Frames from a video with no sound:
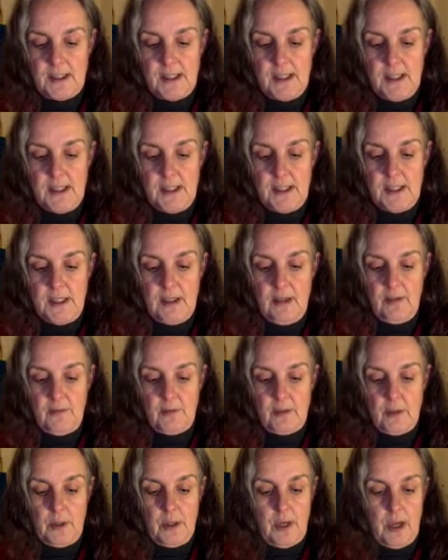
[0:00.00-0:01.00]
I am
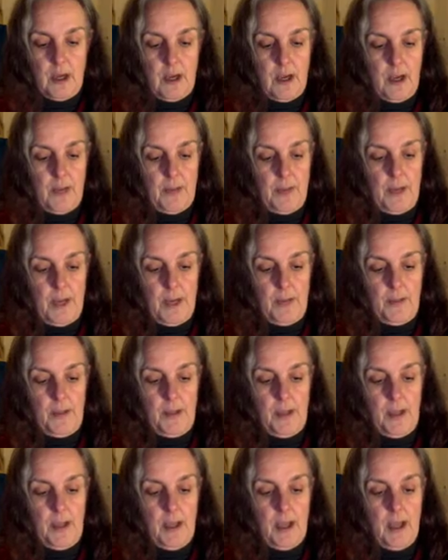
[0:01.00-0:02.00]
happy, at
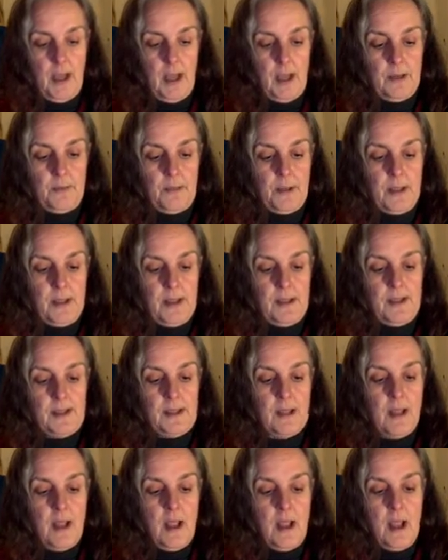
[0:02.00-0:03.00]
peace, and I love
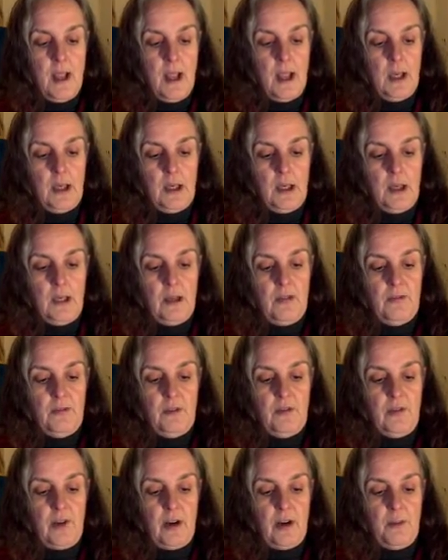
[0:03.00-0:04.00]
you very much. Please
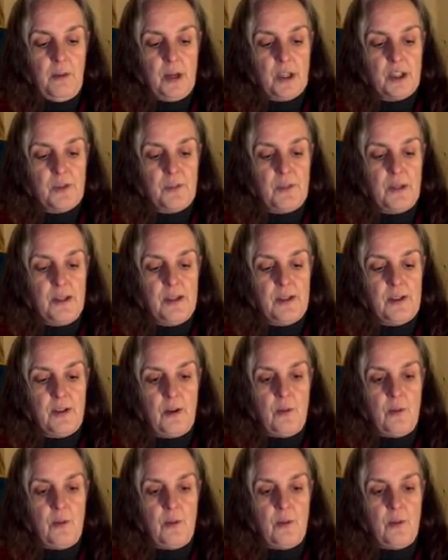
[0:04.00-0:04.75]
don't worry about me.